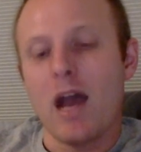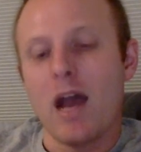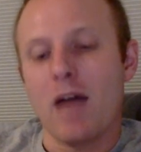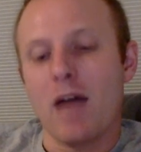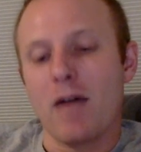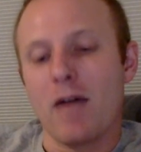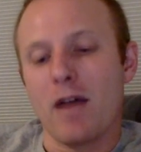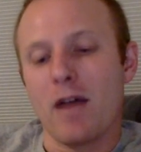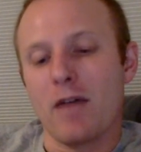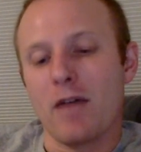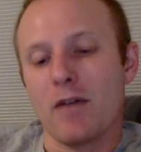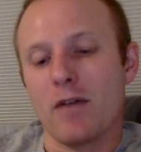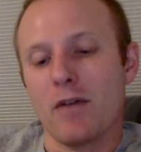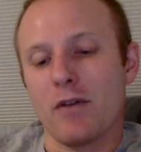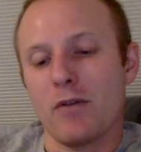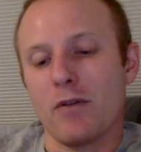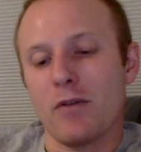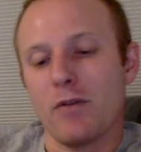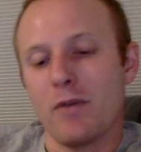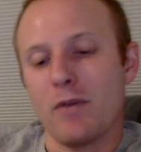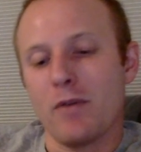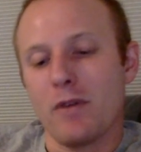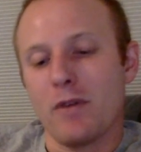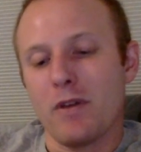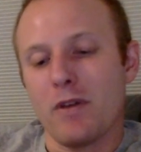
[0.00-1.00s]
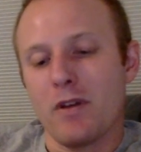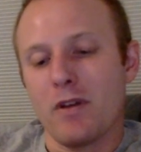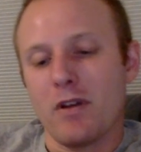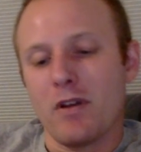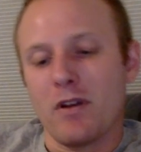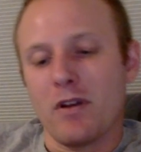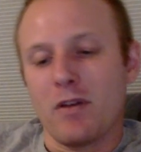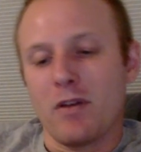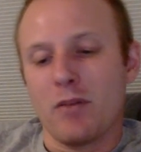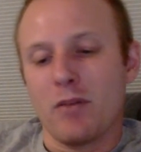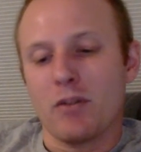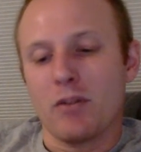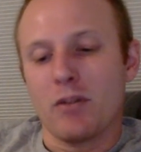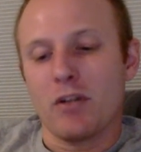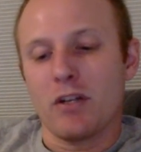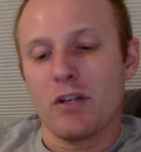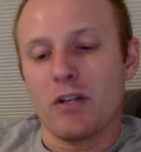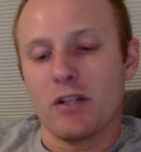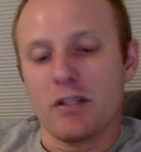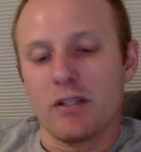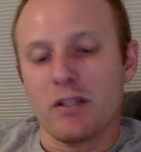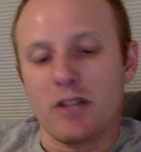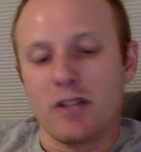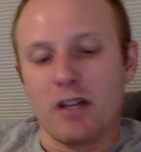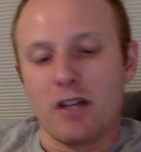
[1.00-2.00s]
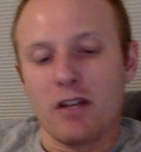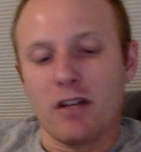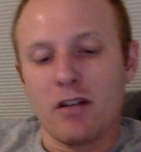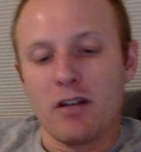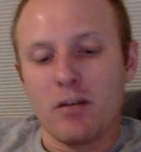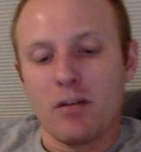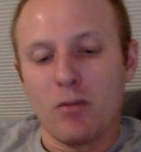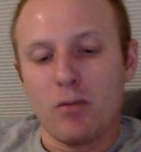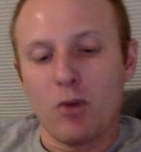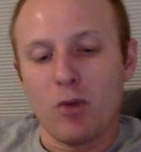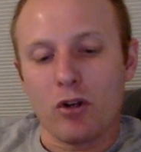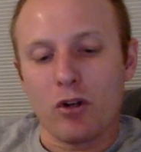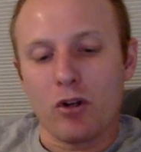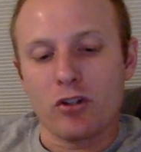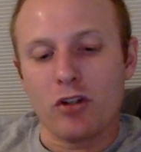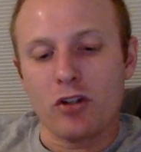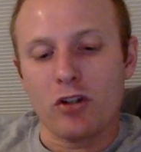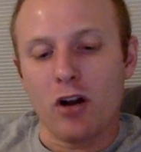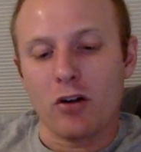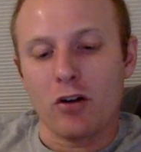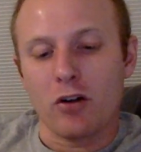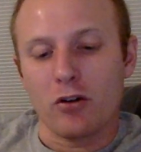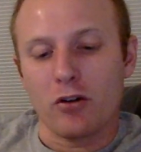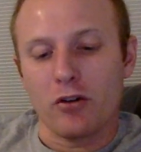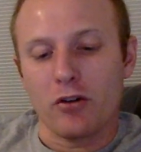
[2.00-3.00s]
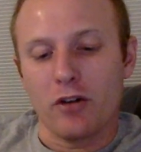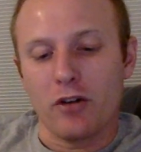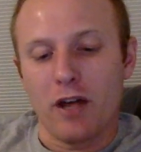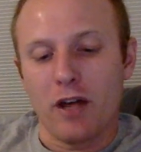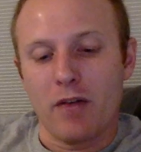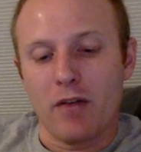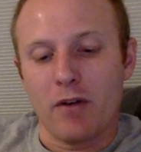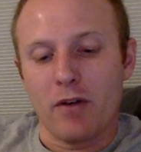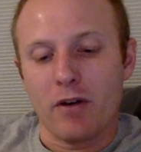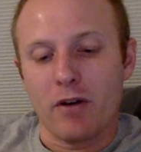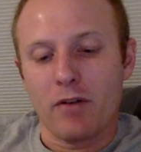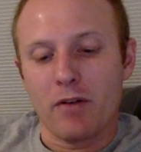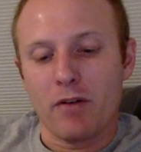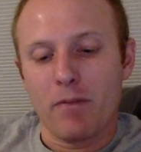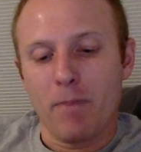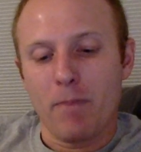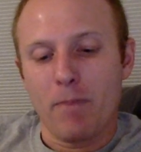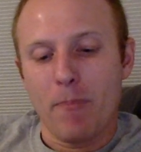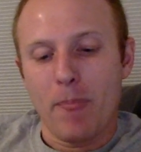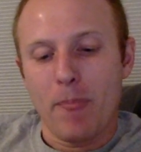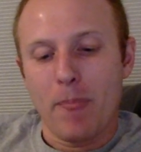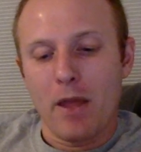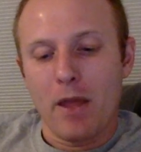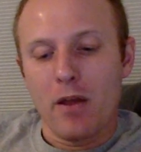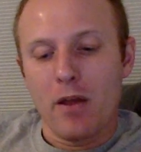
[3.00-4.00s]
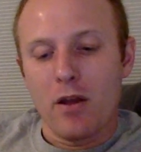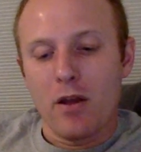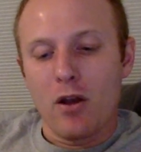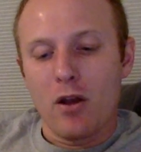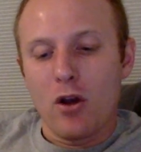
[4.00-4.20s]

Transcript: You have, have you? Miss Honey said, more startled than ever.